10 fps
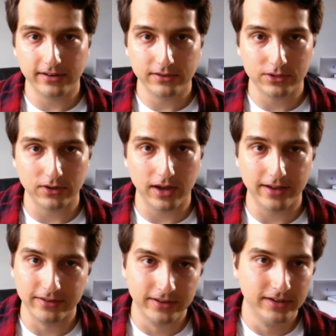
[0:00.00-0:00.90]
So
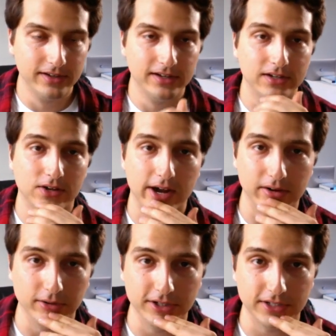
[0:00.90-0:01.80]
that's all I can
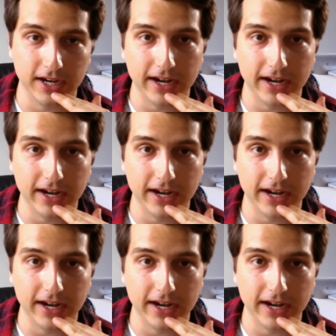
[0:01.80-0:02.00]
really say.